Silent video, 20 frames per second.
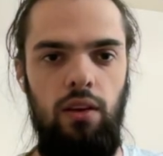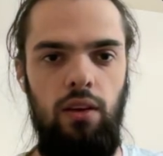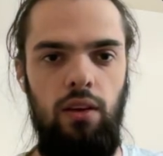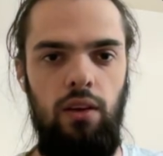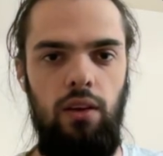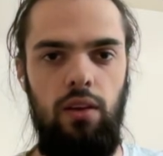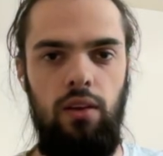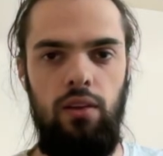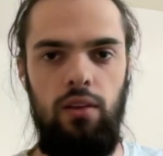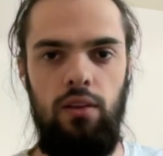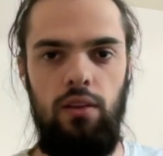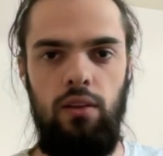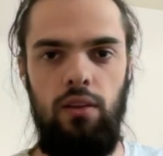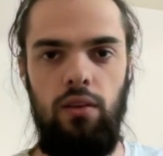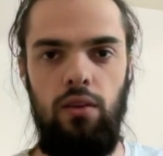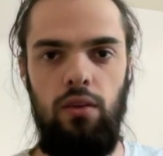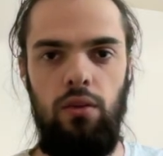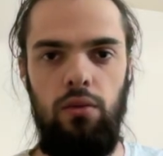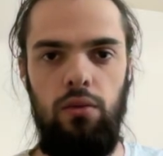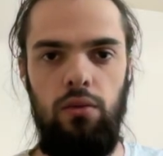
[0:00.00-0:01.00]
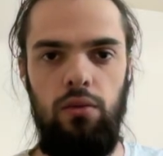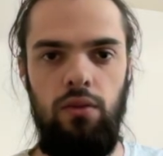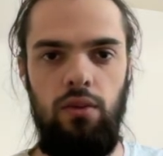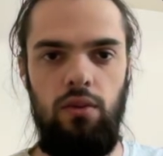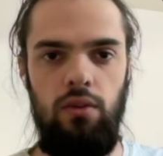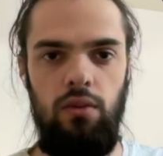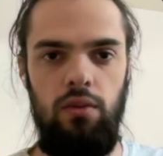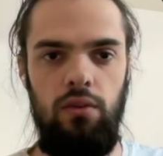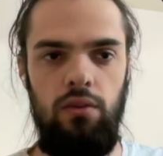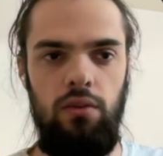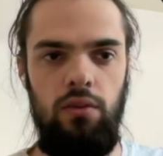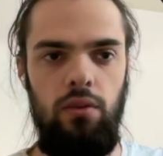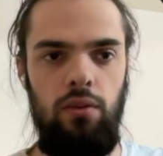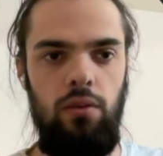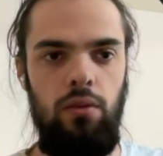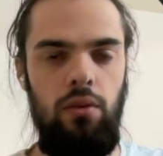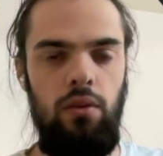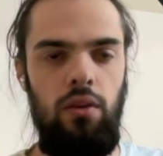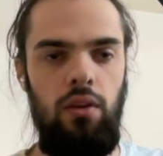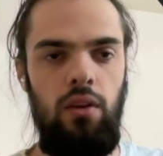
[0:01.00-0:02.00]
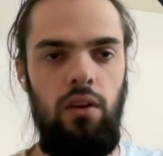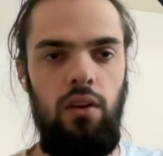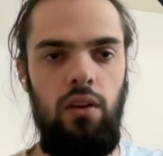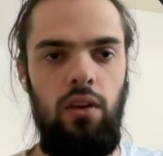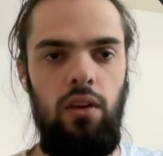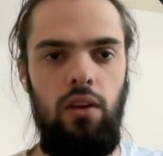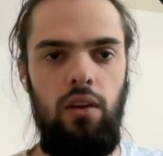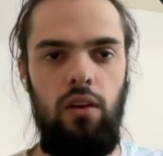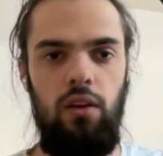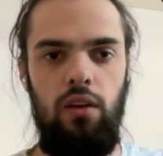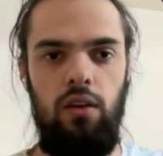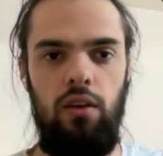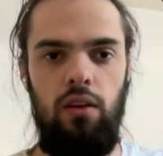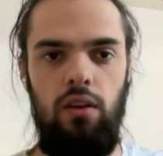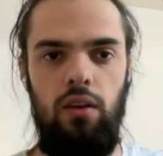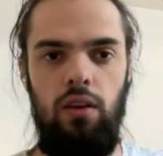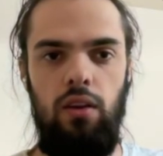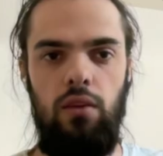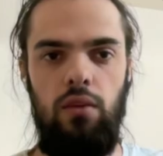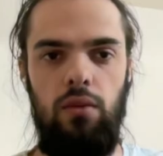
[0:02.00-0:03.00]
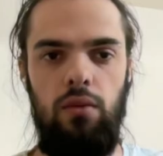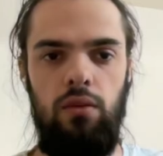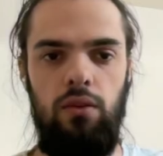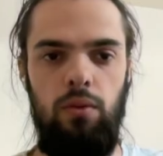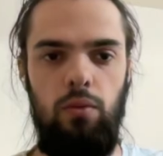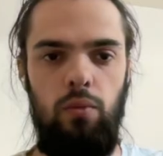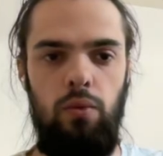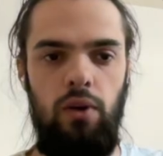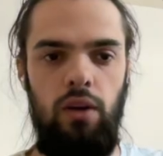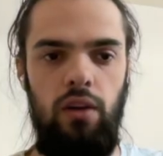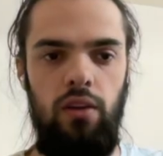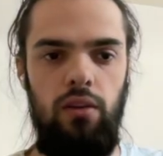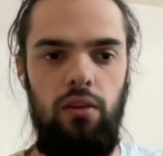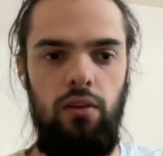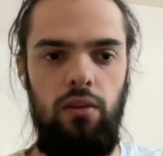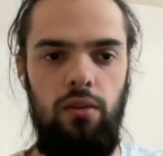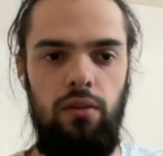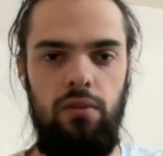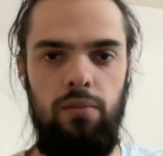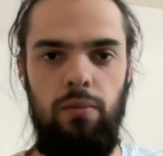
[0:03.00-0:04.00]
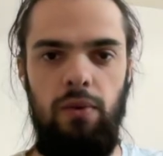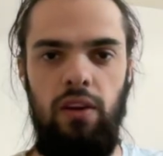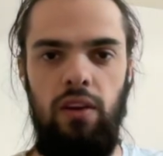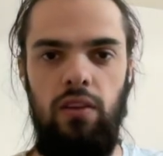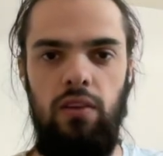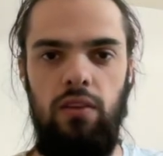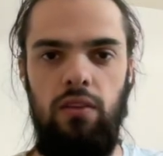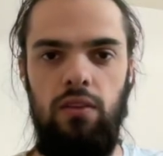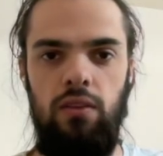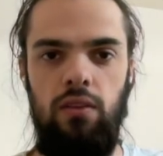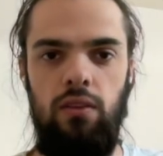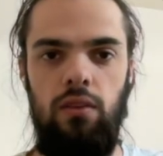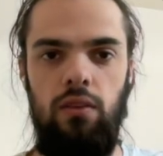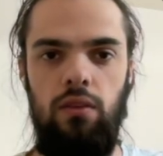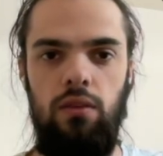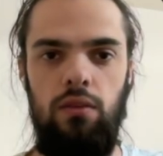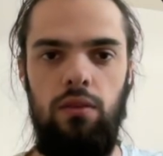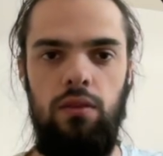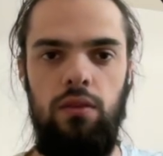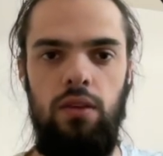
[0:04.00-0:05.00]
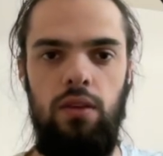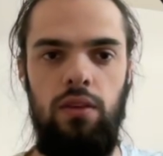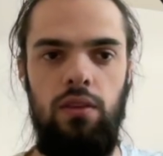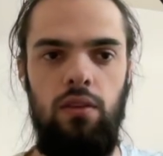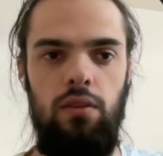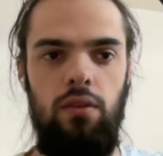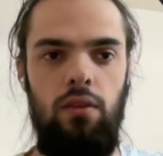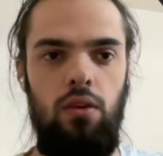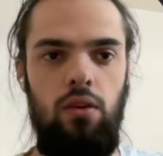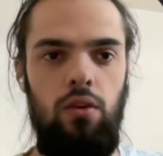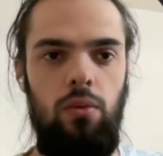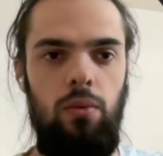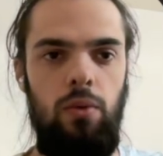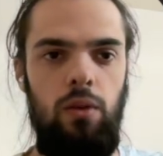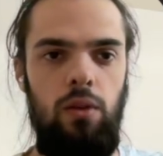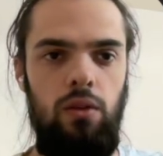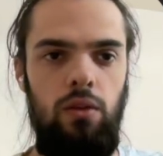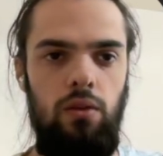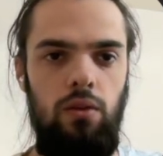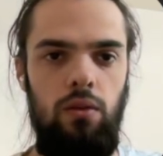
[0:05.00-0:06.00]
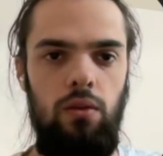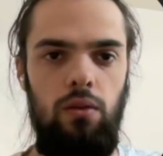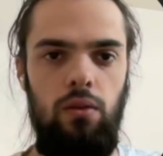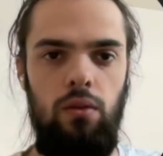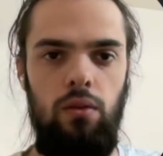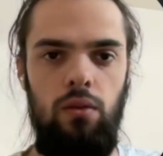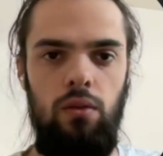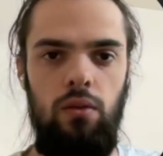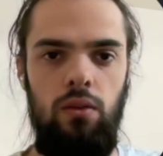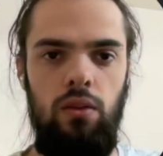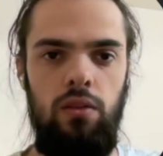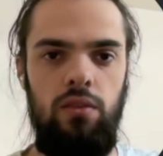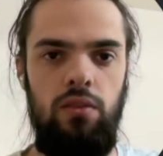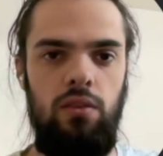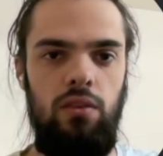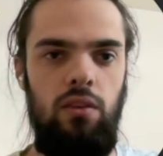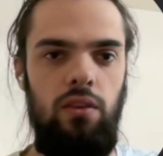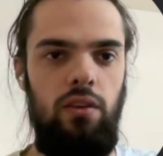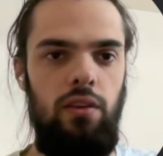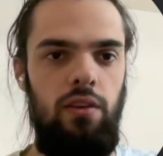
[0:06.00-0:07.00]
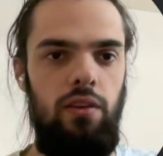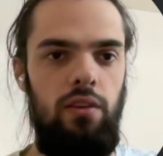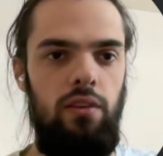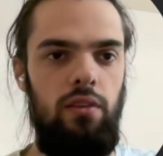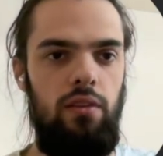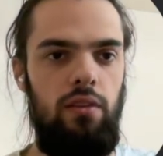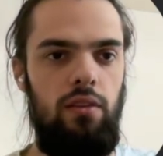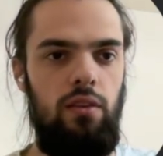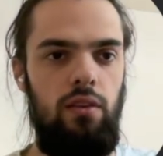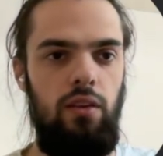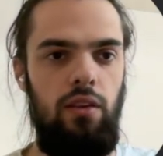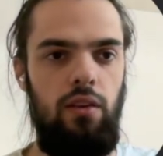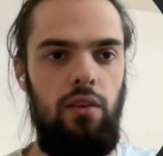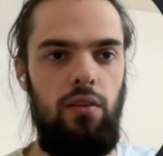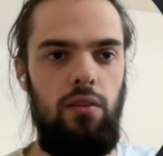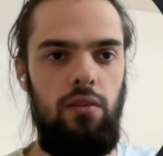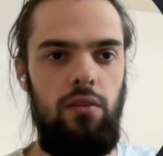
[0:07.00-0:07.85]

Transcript: and go to the console. Click on the white space. You see the document. Let's clear it. Click on